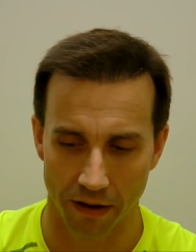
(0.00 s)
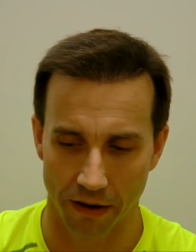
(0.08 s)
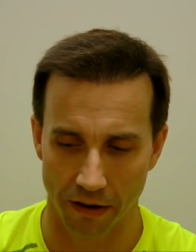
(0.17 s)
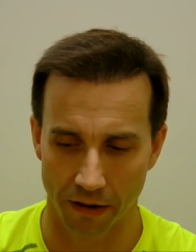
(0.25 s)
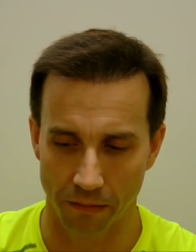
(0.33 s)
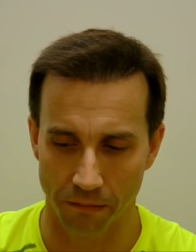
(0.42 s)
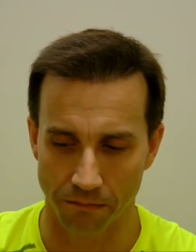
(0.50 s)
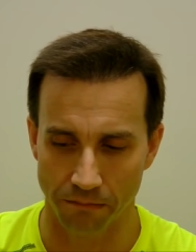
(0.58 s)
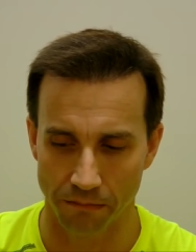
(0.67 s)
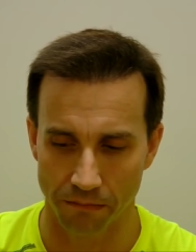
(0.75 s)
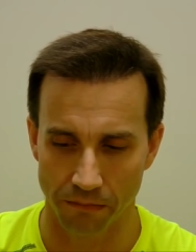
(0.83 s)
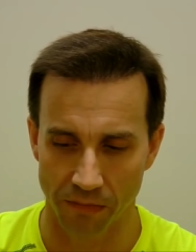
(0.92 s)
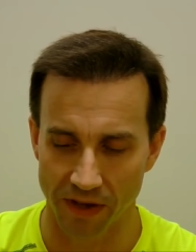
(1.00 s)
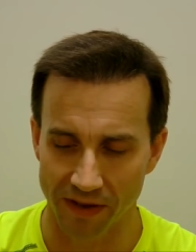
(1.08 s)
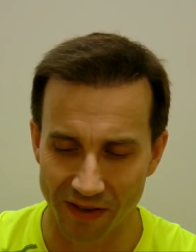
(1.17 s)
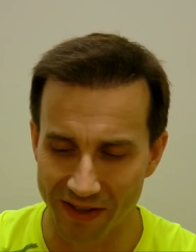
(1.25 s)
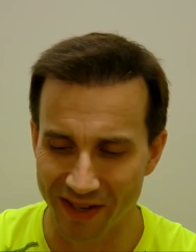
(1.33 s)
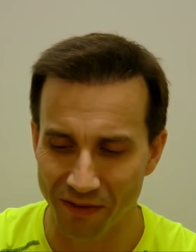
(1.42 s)

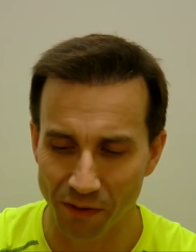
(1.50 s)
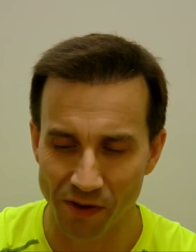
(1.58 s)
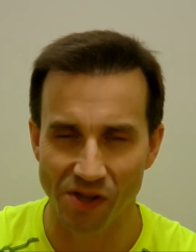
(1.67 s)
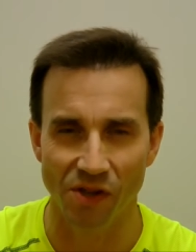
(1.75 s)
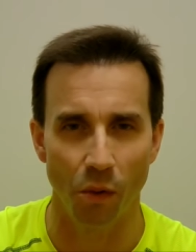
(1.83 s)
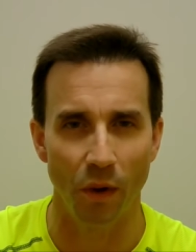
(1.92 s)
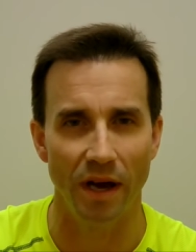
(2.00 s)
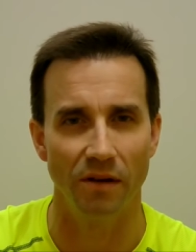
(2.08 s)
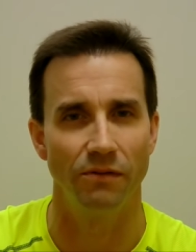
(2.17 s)
The difference in the way